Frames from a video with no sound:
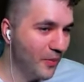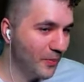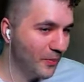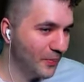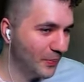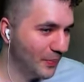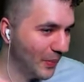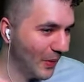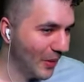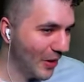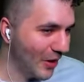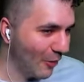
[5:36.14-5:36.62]

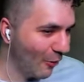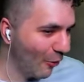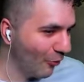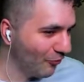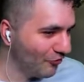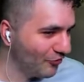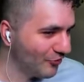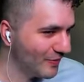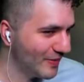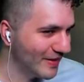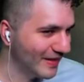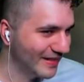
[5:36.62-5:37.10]
but
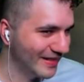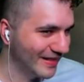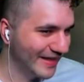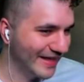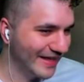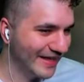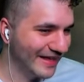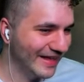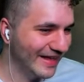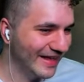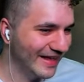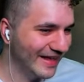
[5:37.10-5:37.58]

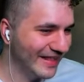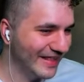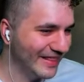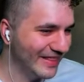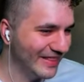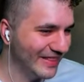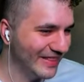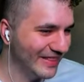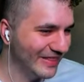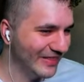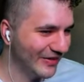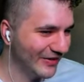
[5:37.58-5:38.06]
ultimately,
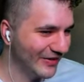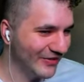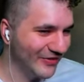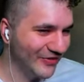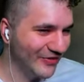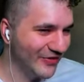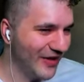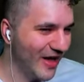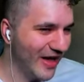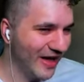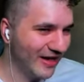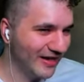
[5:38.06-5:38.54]
they're, they're
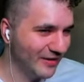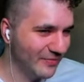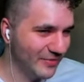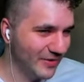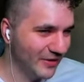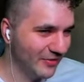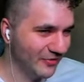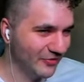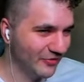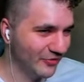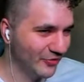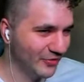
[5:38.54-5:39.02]
not going to be
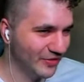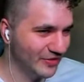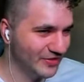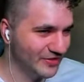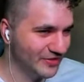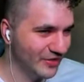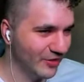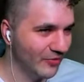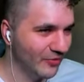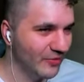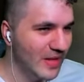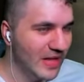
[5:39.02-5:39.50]
able to do this.
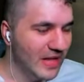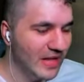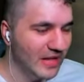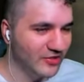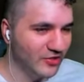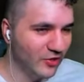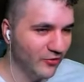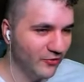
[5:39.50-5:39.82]
So let's go